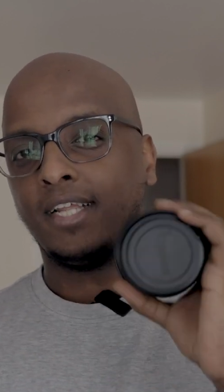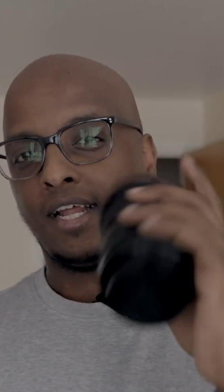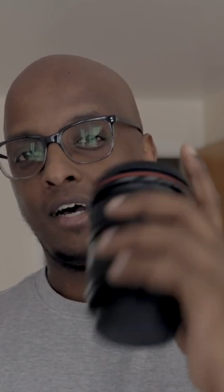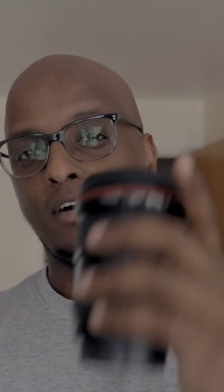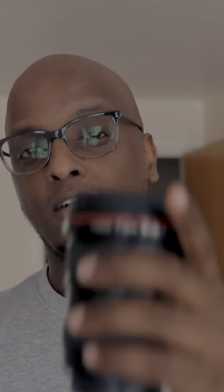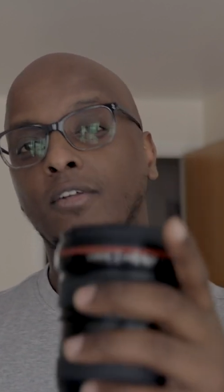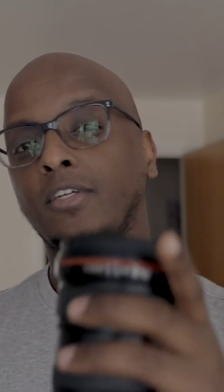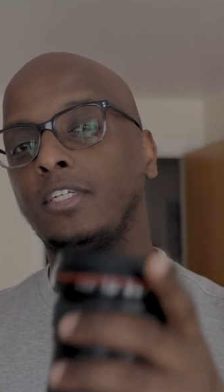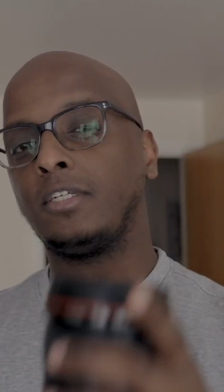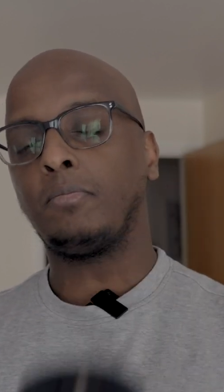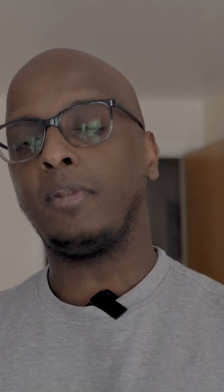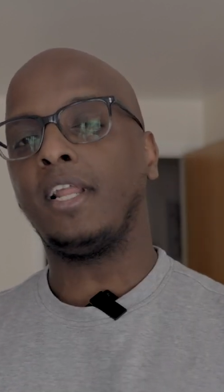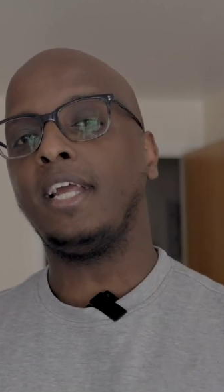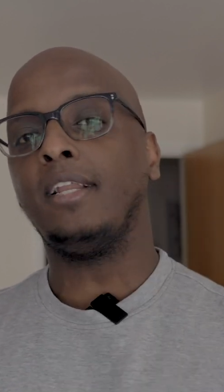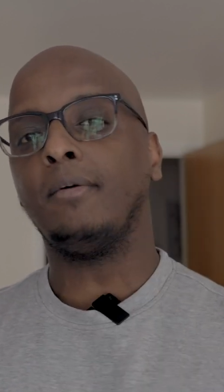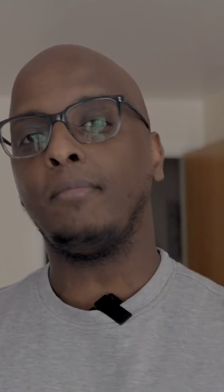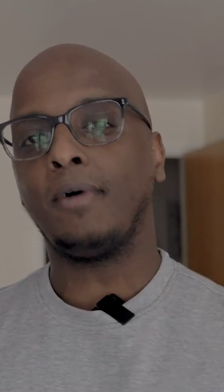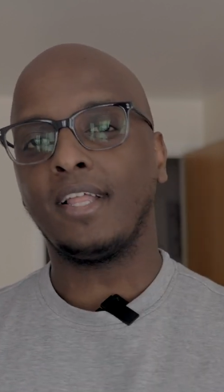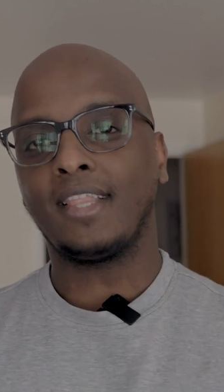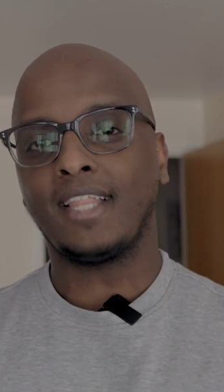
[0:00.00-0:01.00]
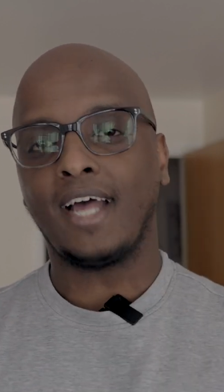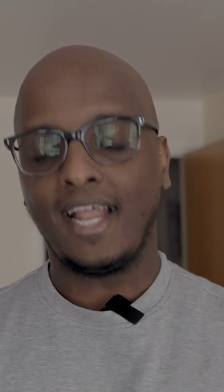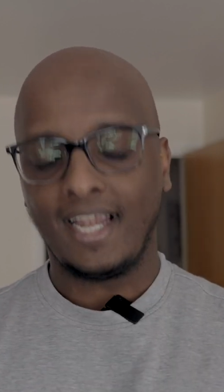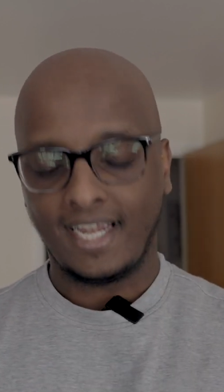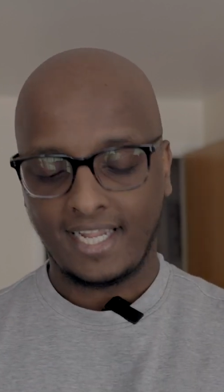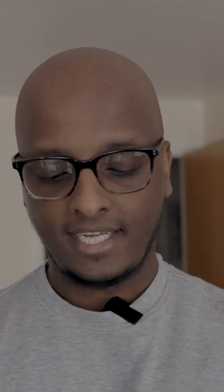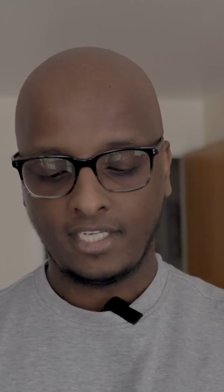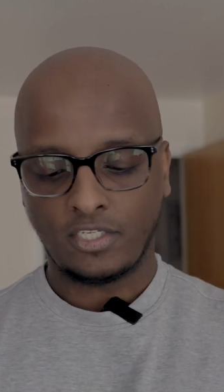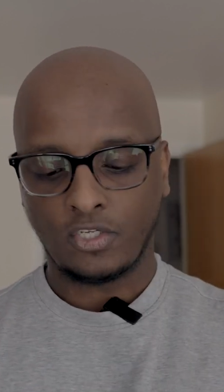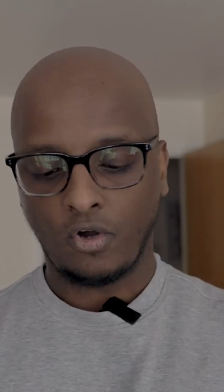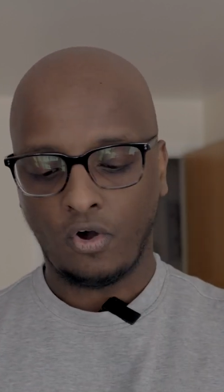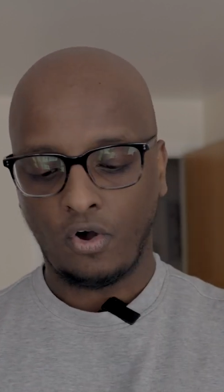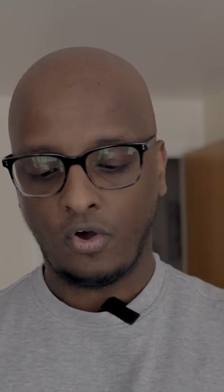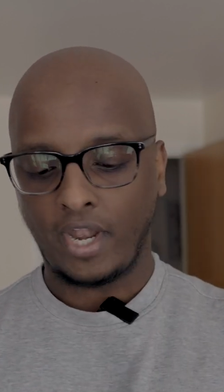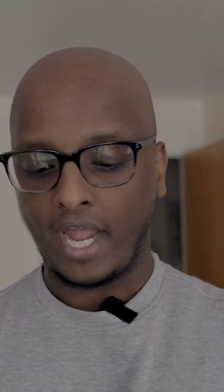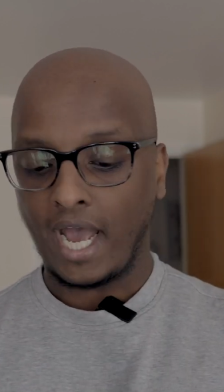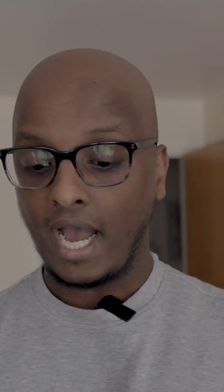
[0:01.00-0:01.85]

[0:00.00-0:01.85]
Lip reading: and I'll explain about that later on.